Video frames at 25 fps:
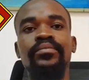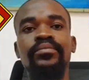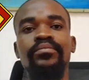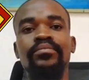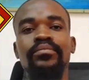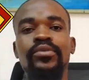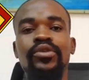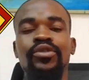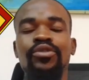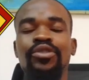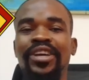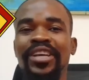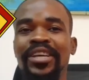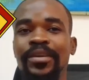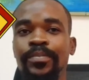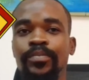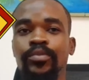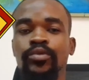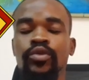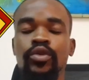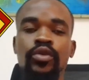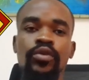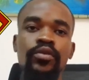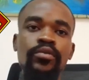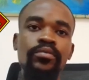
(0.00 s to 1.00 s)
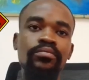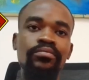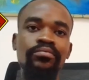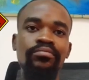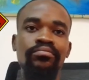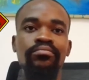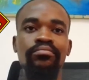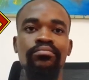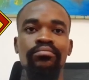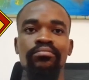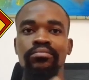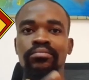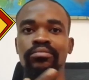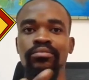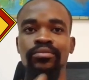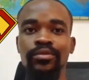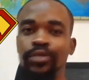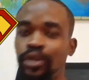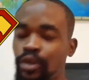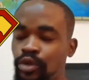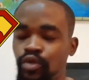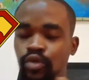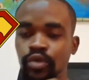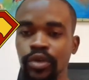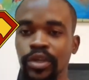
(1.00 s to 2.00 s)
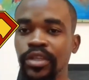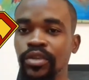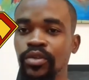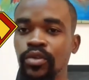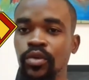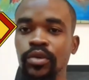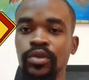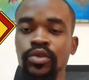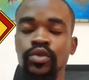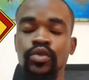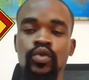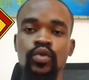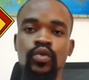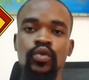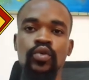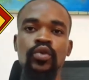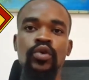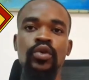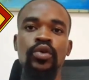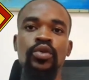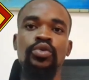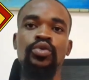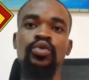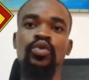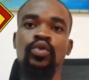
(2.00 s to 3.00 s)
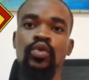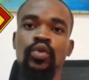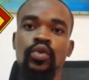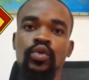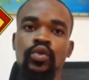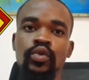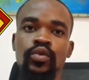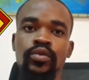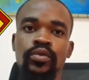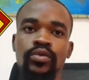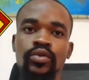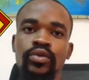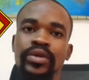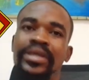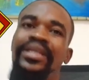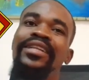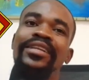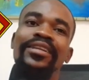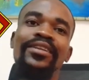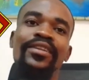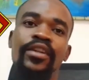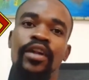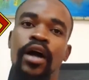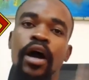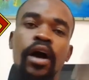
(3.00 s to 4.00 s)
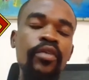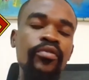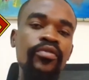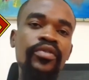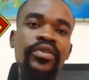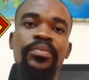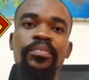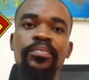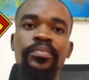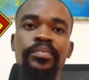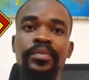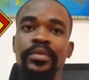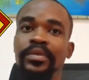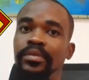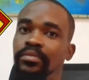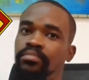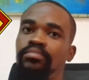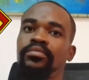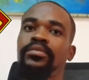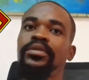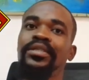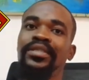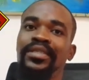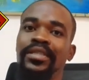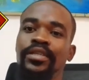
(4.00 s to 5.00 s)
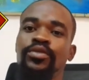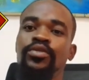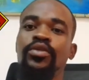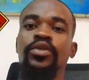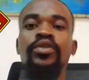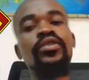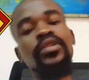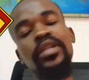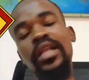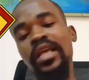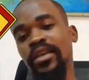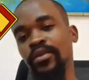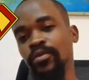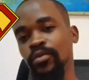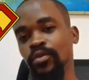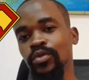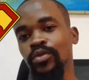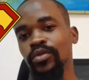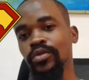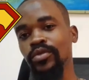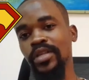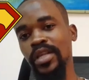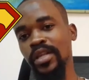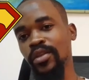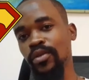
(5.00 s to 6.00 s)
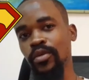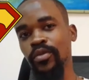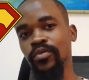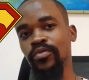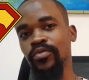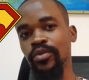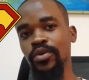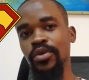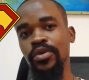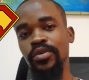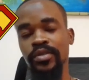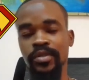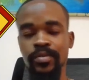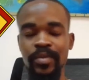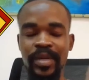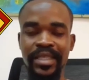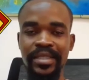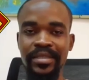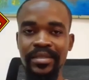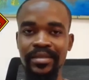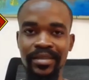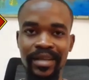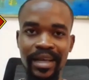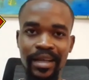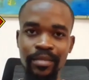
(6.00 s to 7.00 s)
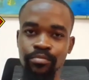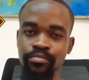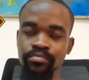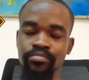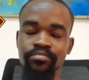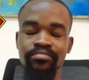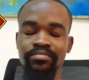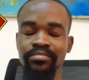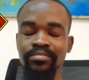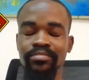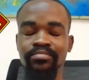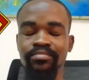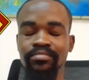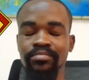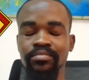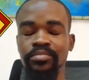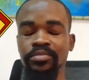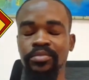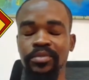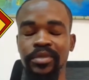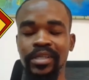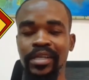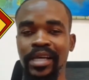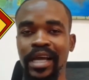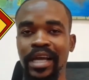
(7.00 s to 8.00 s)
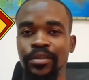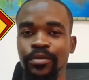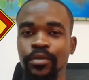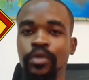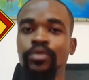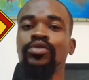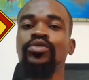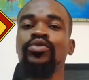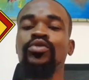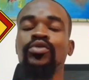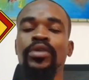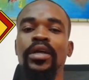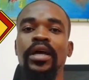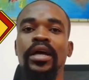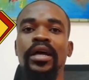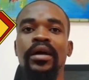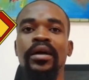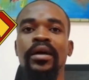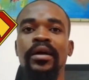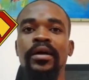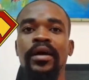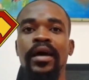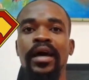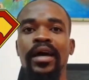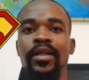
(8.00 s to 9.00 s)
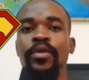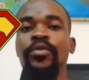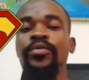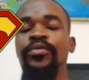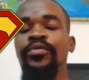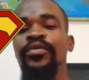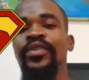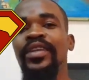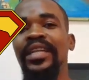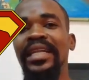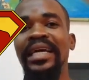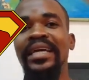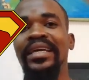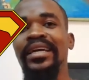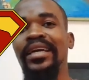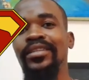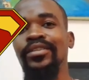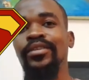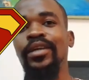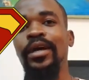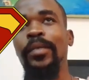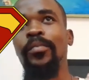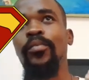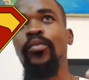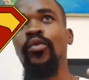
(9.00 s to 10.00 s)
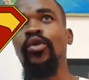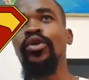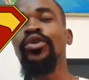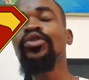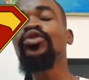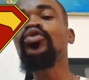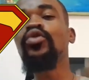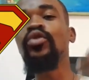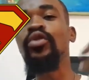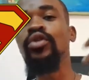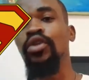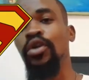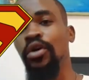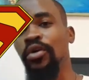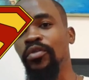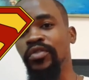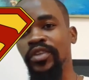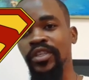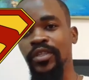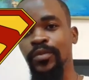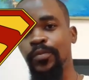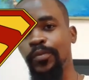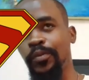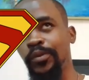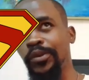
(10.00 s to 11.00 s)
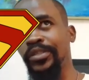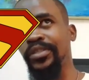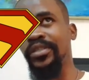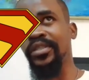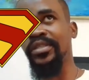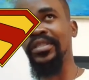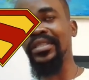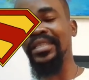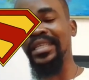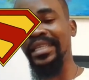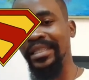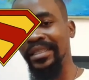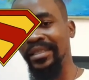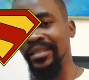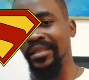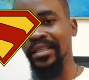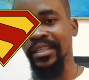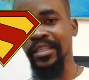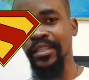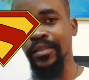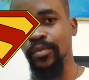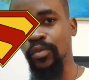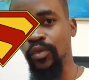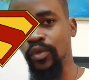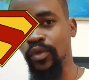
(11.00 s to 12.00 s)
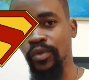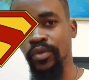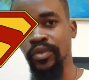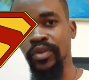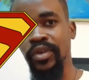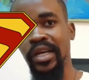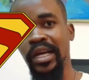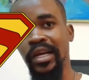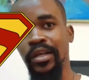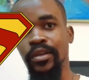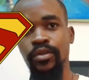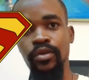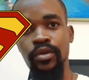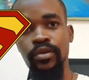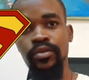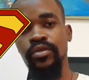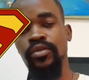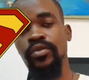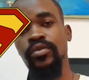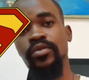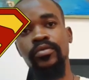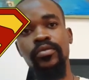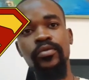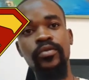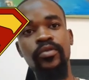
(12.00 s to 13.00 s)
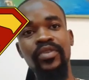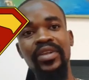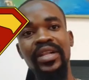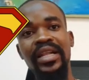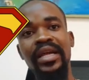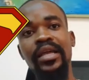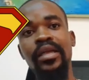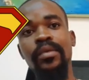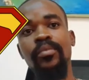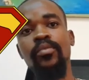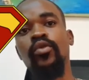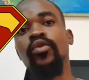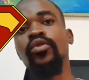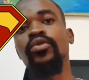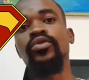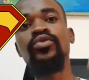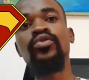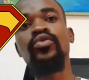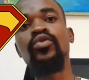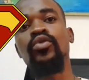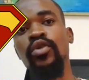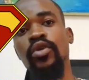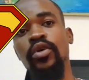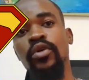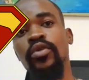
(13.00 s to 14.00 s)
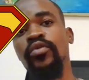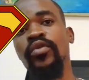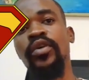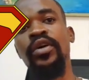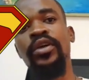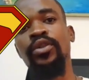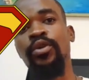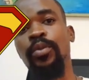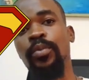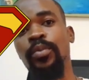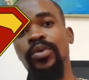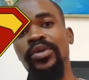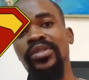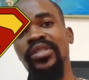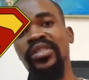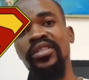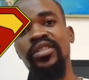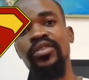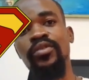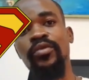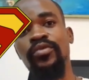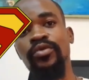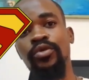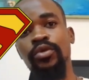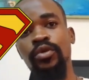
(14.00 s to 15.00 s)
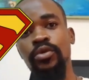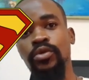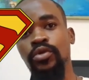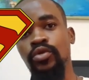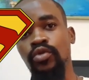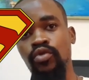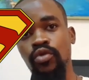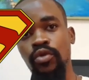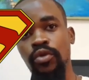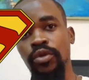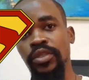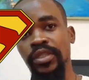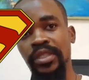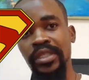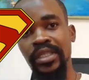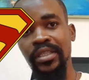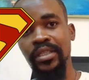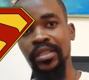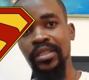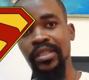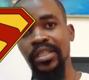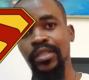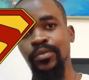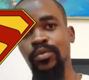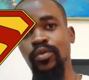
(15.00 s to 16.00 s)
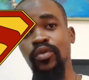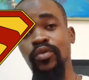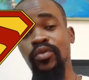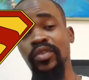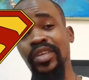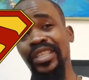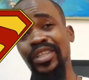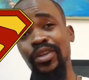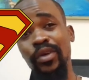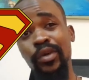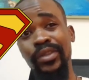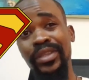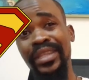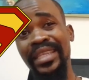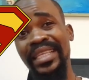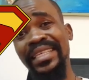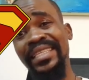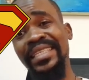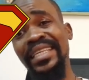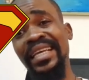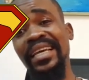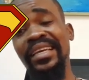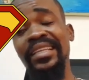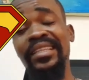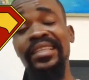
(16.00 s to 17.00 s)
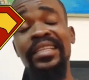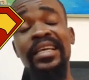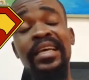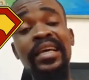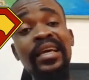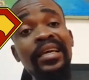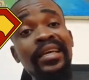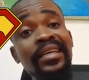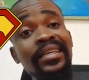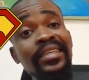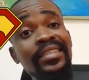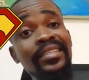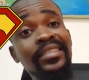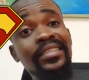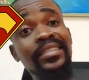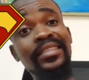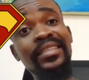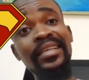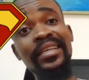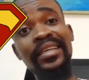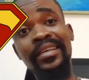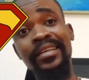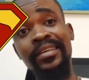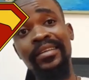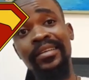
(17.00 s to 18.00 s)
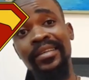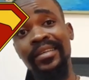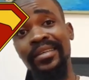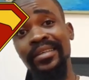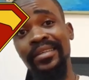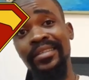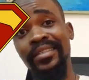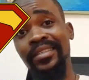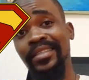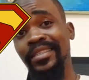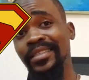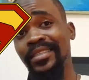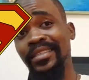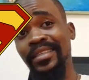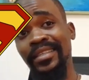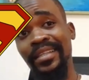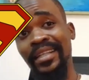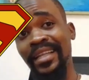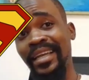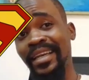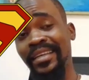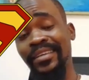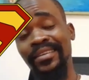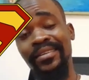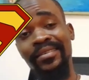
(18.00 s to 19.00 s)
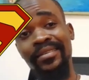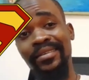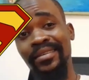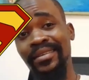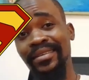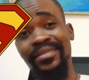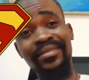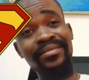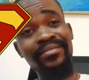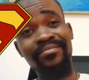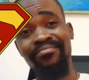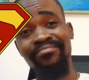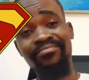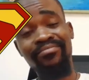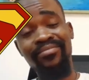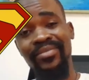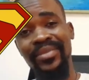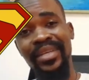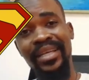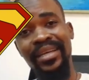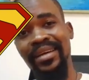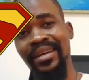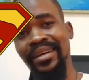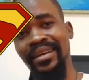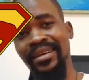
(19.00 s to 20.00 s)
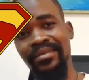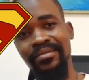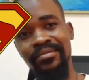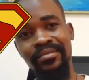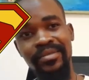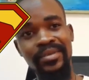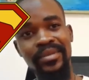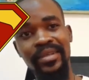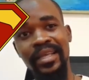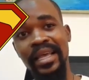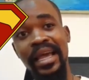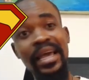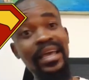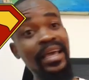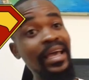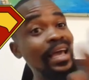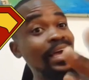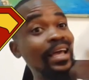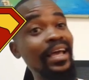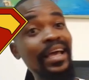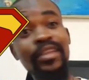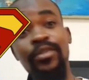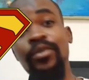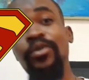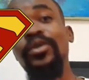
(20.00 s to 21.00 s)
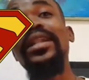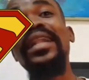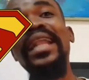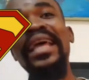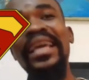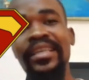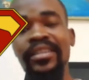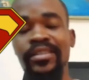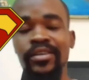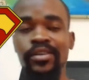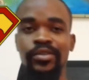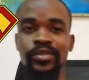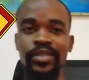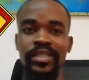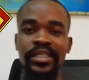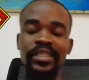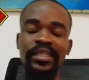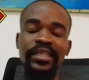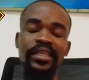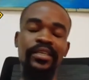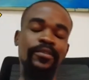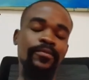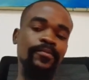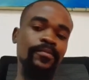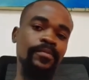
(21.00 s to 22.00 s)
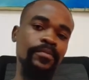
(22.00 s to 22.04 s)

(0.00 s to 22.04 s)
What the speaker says: Crypto not really going to really love him. He's a dog. Who doesn't love dogs? But I don't feel like I'm going to love his presence in this movie. I don't feel like I'm going to love the presence of those droids in this movie. Their design is like, I don't like their design.